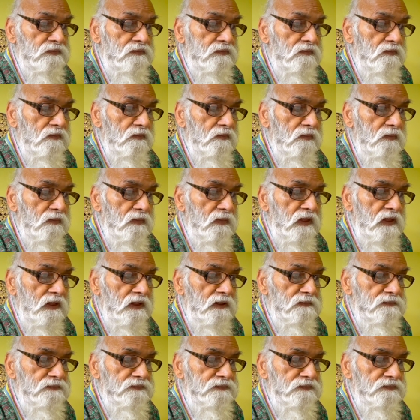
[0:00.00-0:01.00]

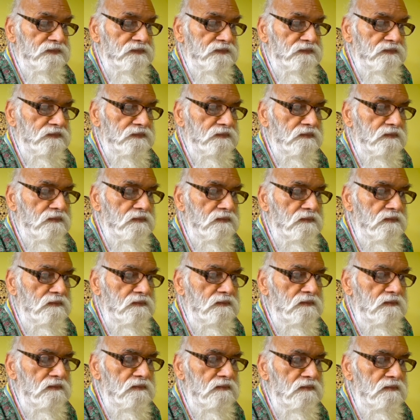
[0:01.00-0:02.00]

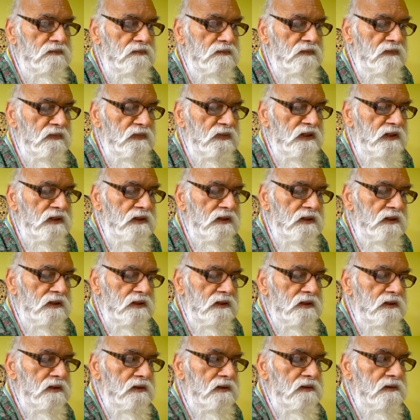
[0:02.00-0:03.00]

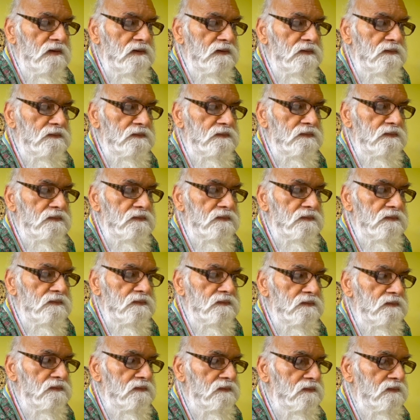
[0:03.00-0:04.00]

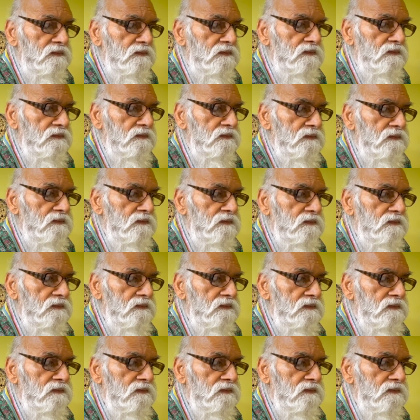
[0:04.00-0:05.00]

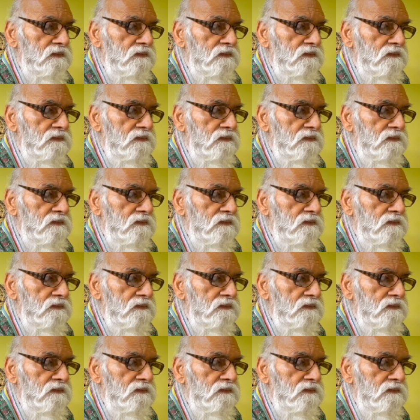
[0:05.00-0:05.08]
[no speech]